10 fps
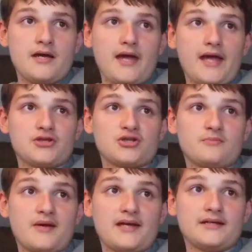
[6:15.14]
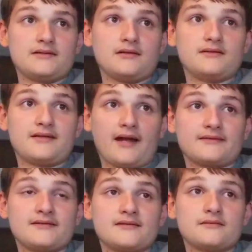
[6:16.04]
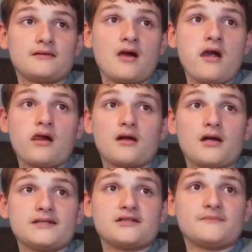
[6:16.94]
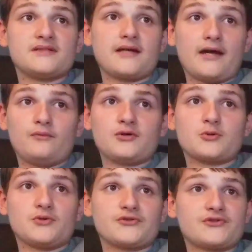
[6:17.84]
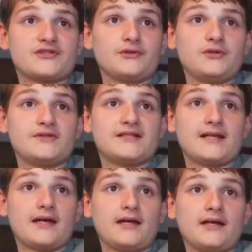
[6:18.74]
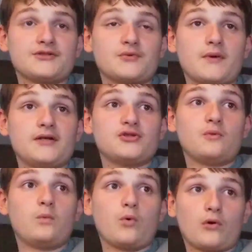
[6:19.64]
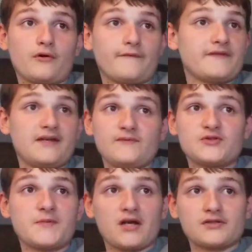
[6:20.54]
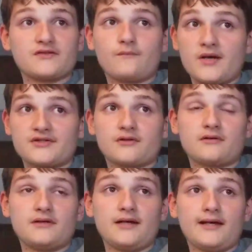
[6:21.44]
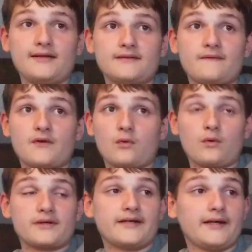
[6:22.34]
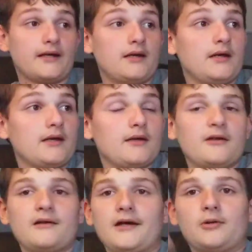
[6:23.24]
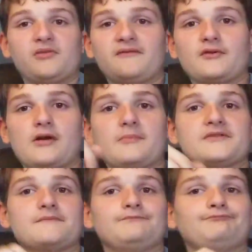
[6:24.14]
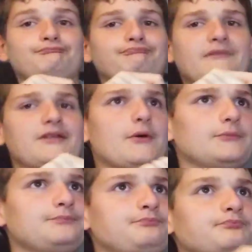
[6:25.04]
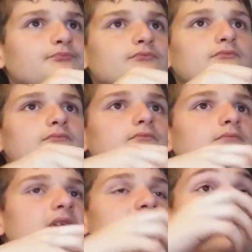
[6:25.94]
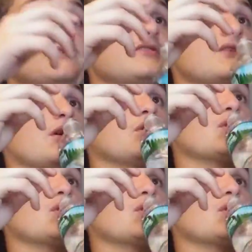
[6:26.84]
Ancient pagan dances, customs, and rituals are still used today as a way to ward off the evil spirits of winter and their horned king. I don't believe in Krampus. I don't. I just don't.